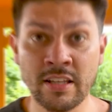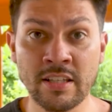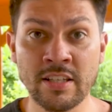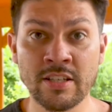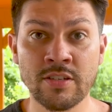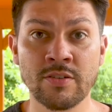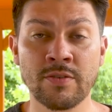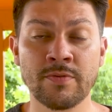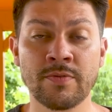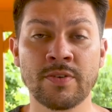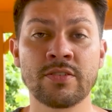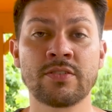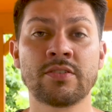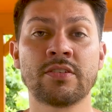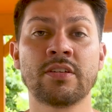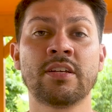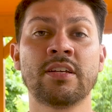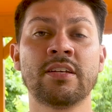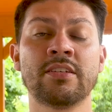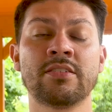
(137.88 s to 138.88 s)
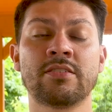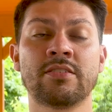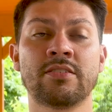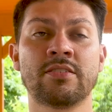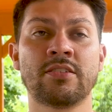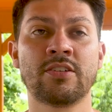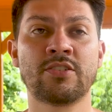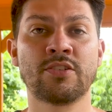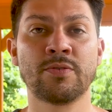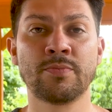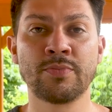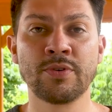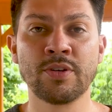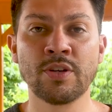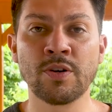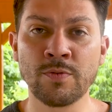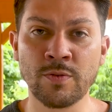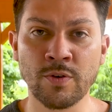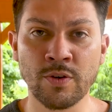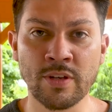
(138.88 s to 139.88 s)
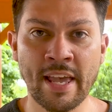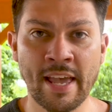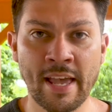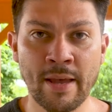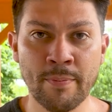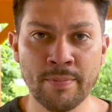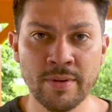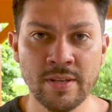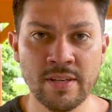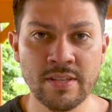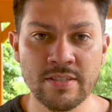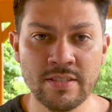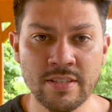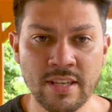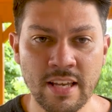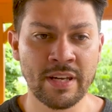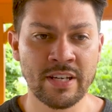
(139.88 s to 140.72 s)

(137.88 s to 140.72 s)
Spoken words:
Lee University, is such a beautiful campus.